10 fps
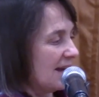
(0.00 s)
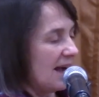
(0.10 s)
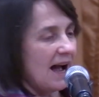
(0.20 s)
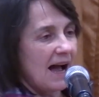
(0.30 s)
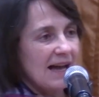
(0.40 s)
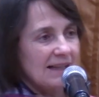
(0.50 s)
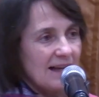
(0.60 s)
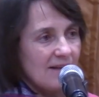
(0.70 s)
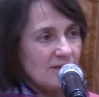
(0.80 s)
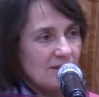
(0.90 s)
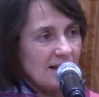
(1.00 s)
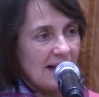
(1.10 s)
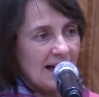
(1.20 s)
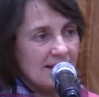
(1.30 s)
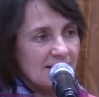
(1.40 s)
high level,
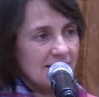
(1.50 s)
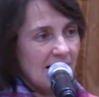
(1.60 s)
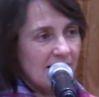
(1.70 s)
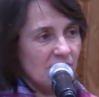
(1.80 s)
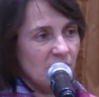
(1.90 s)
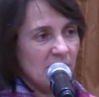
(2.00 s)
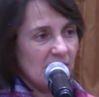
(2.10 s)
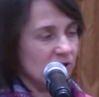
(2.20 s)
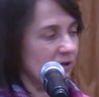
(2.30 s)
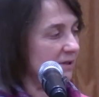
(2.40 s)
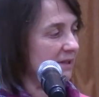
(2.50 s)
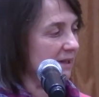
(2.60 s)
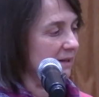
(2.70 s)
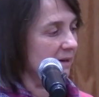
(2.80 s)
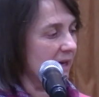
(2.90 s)
has a lot of pictures
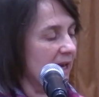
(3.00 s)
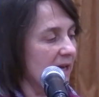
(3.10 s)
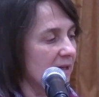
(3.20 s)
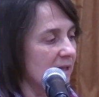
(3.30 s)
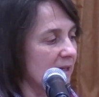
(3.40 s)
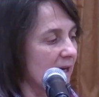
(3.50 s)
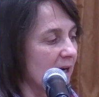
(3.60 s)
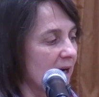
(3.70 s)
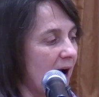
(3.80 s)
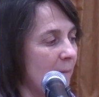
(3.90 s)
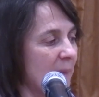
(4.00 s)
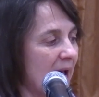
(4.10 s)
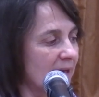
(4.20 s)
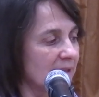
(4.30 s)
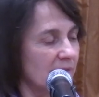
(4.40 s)
and
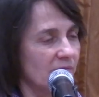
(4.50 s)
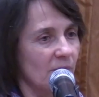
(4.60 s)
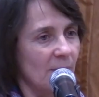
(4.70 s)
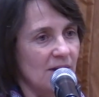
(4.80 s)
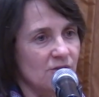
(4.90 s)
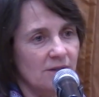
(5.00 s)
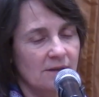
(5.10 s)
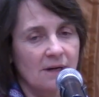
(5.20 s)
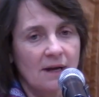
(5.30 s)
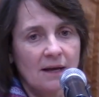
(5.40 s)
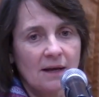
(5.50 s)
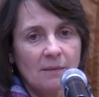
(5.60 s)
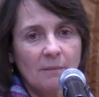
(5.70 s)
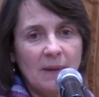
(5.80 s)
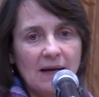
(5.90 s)
compact information,
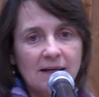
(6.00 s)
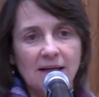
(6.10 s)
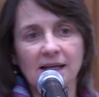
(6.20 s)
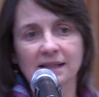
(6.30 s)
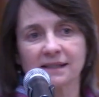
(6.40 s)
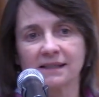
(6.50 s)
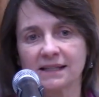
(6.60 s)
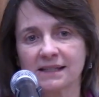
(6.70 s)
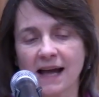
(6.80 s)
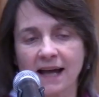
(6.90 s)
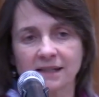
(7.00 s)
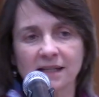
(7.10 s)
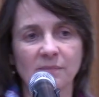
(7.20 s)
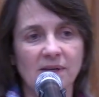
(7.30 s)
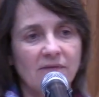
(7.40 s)
but it's designed to
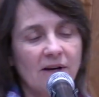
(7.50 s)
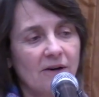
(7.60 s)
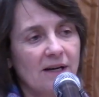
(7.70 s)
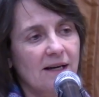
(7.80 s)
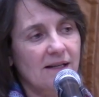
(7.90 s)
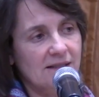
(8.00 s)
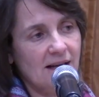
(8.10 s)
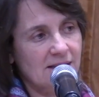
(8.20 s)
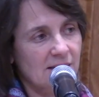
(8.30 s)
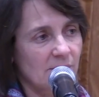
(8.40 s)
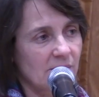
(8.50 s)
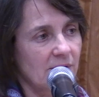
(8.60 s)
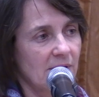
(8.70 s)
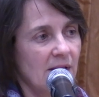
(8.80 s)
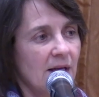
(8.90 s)
be very accessible.
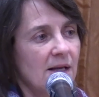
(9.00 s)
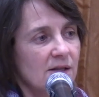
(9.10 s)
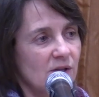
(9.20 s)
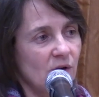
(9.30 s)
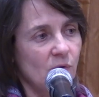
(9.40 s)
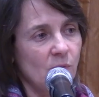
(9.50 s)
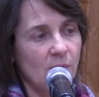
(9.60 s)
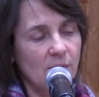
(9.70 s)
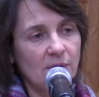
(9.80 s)
So